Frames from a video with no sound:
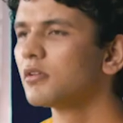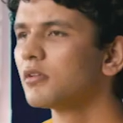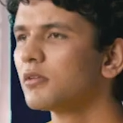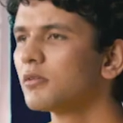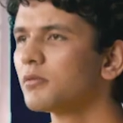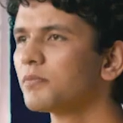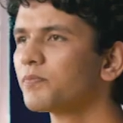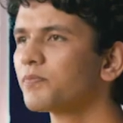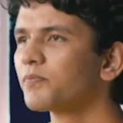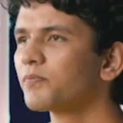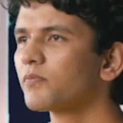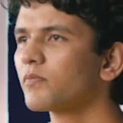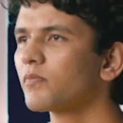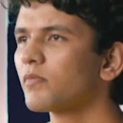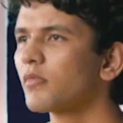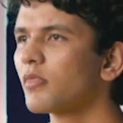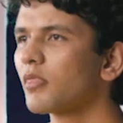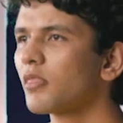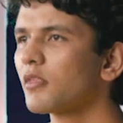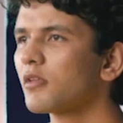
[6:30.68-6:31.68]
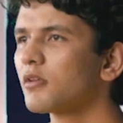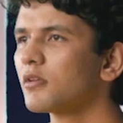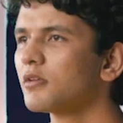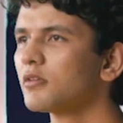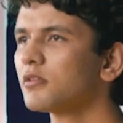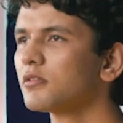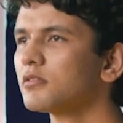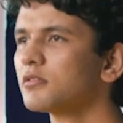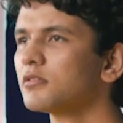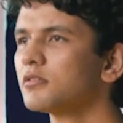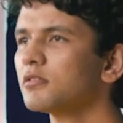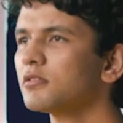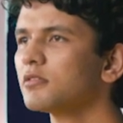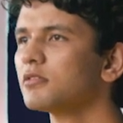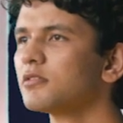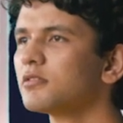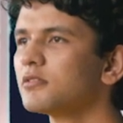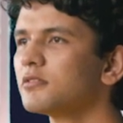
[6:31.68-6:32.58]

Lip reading: Nobody speaks.